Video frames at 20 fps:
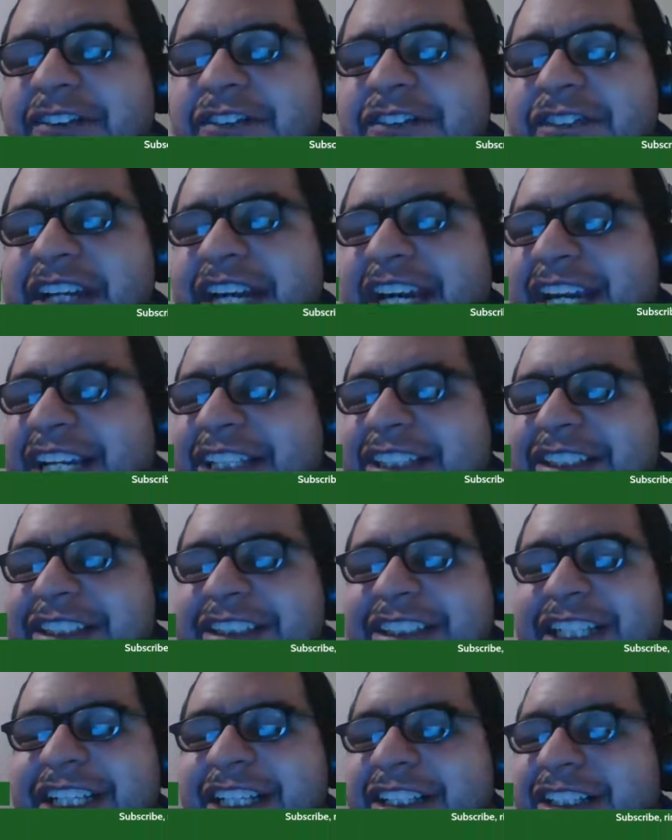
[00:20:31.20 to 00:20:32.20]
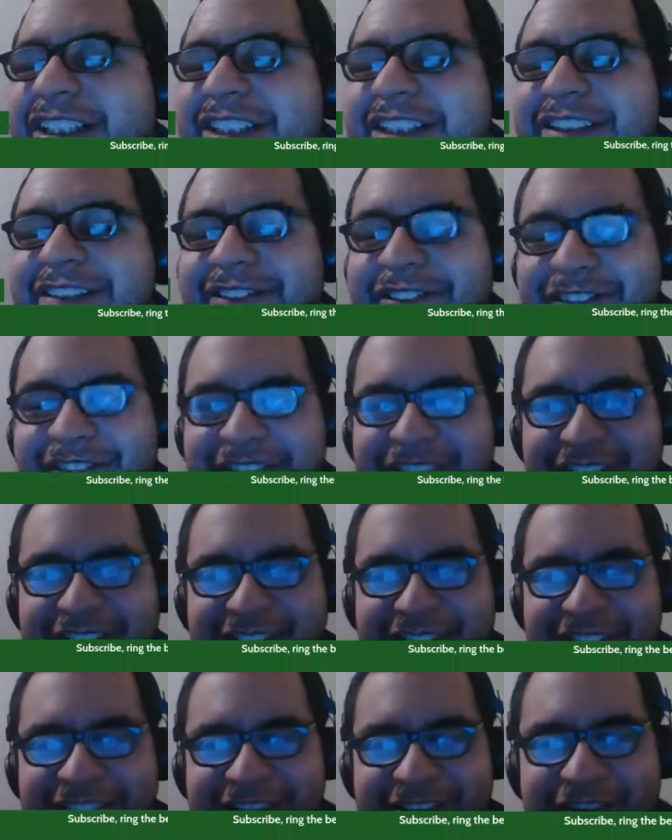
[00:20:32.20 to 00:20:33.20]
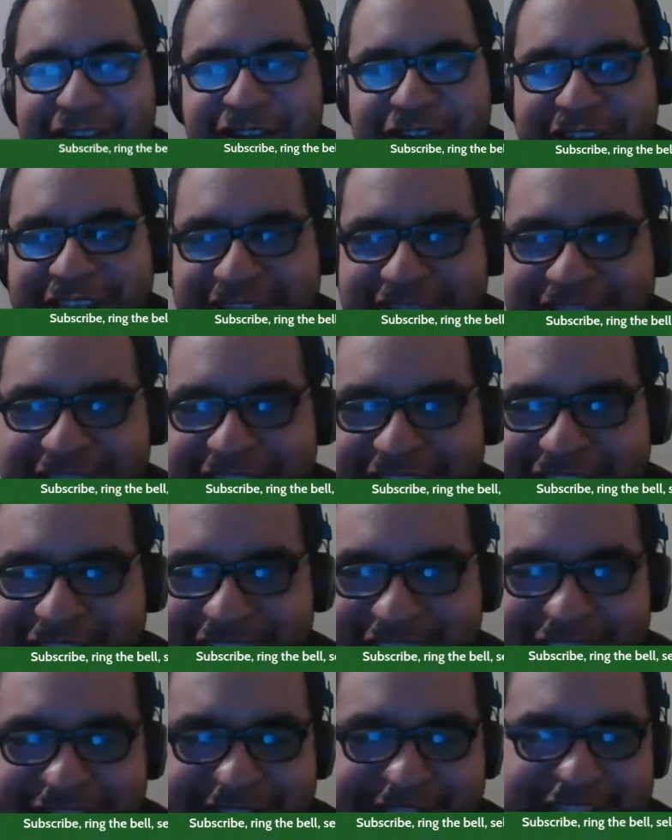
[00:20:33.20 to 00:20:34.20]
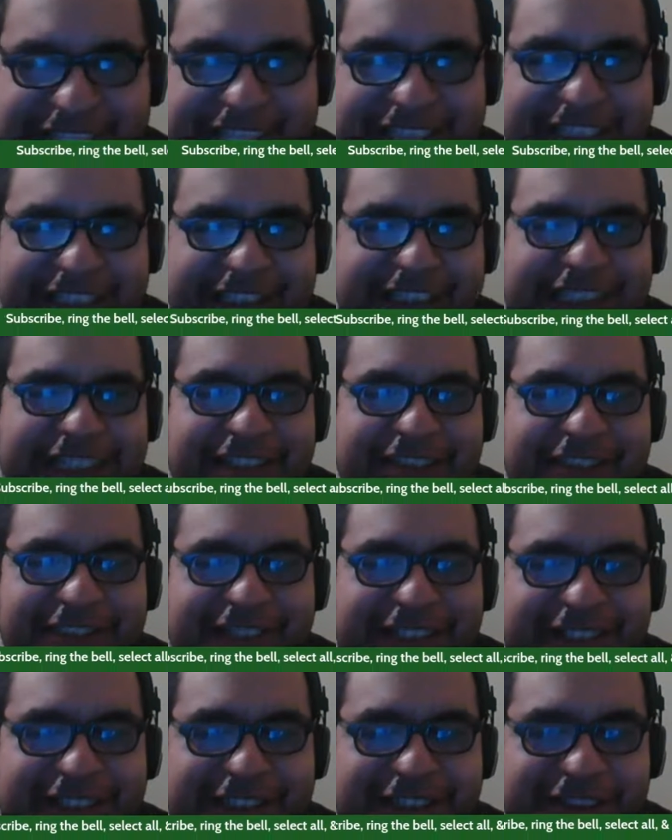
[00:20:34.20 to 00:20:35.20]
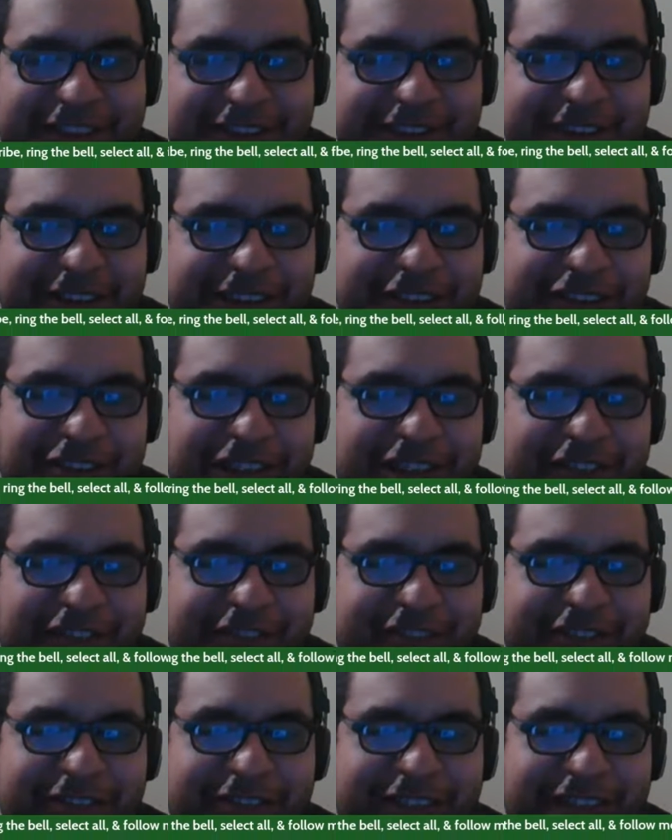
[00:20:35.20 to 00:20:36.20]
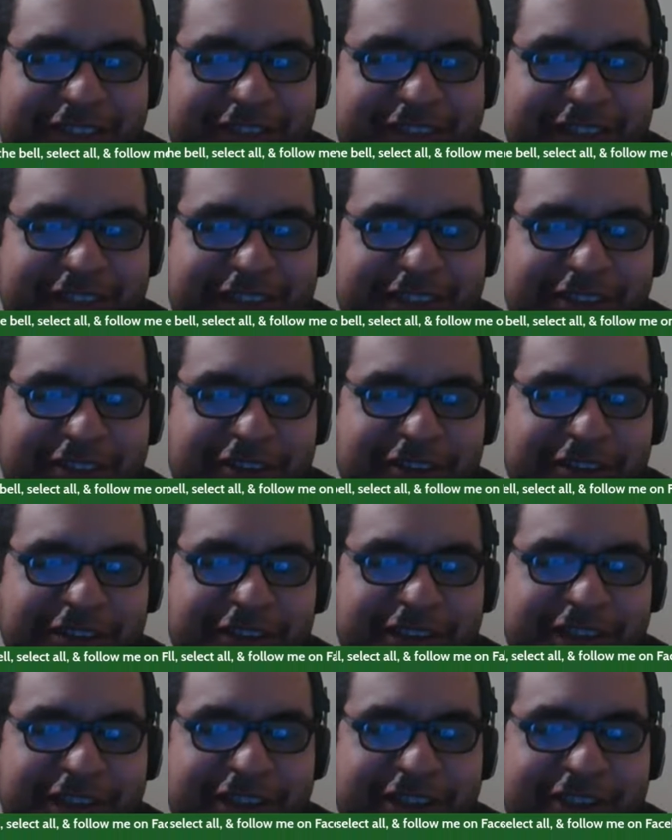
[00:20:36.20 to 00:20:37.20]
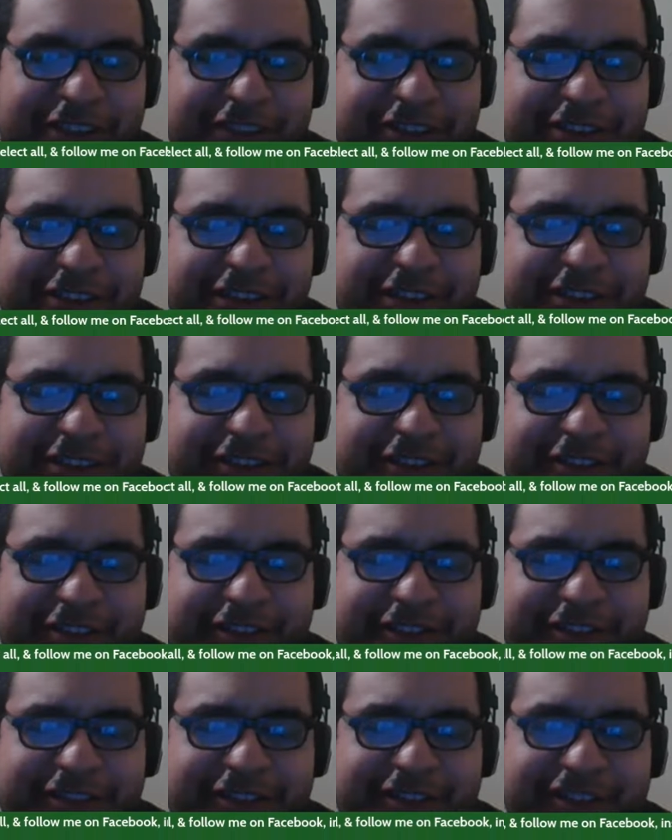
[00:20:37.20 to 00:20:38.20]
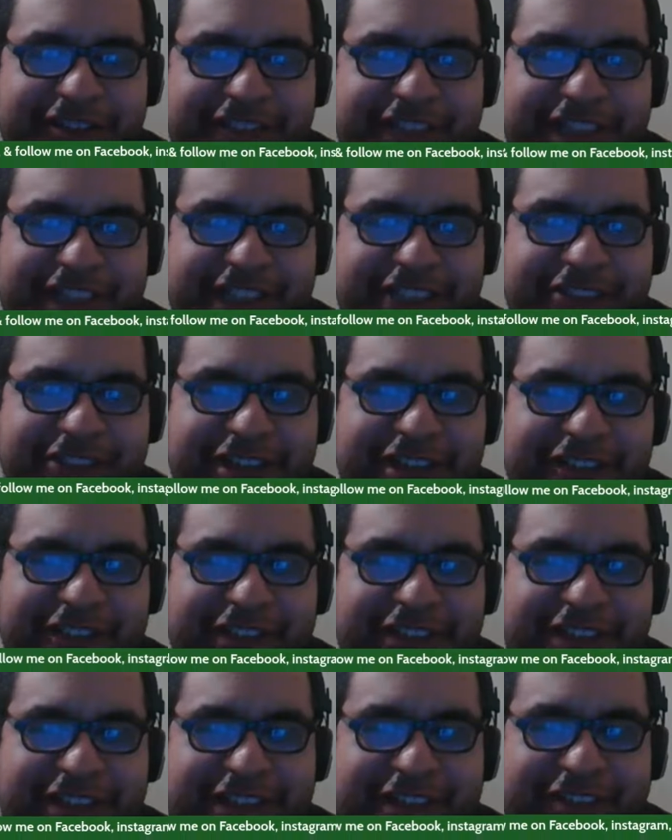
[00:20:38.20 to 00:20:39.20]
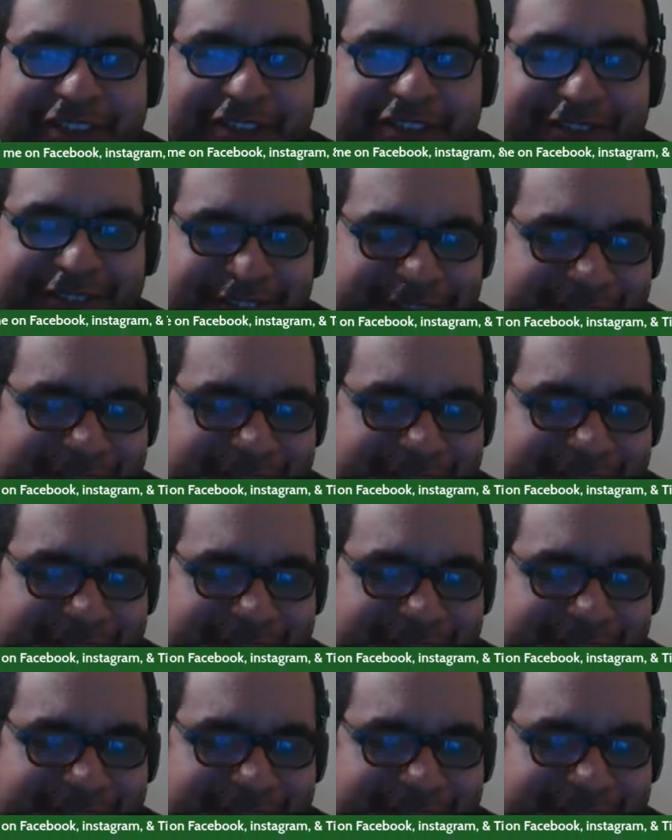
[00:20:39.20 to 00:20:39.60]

like little trash cans outside that location, you can drop food off there, or you can go to your local food bank and drop it off. Okay. Many